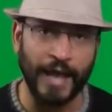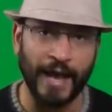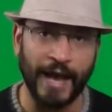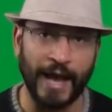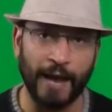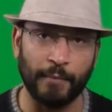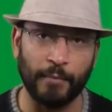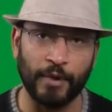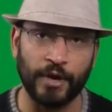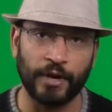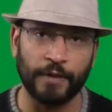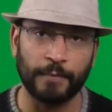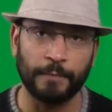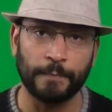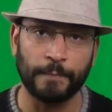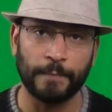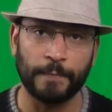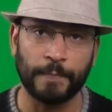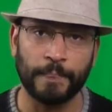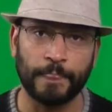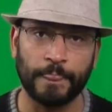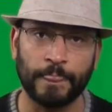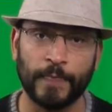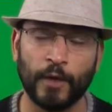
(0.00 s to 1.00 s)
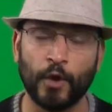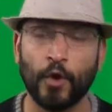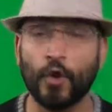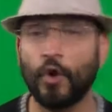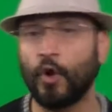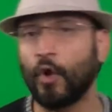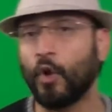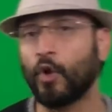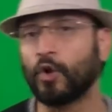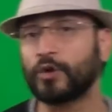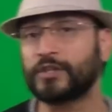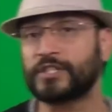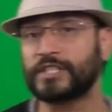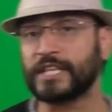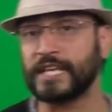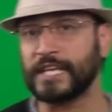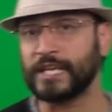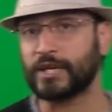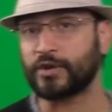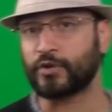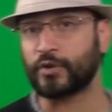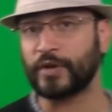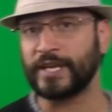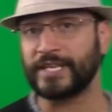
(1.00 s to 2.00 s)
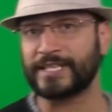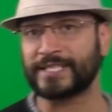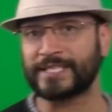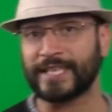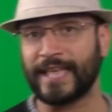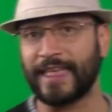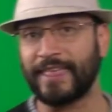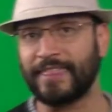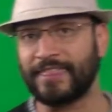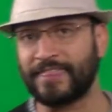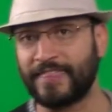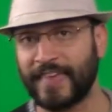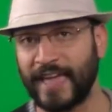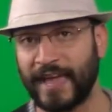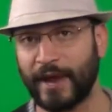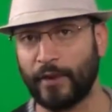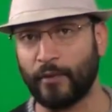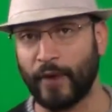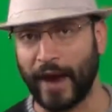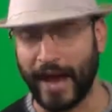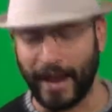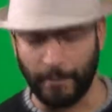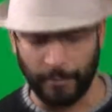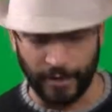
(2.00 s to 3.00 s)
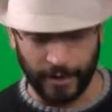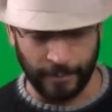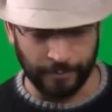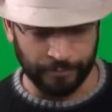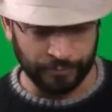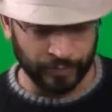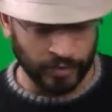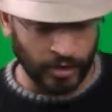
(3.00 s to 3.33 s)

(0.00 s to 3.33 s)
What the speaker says: armor or decrease their armor.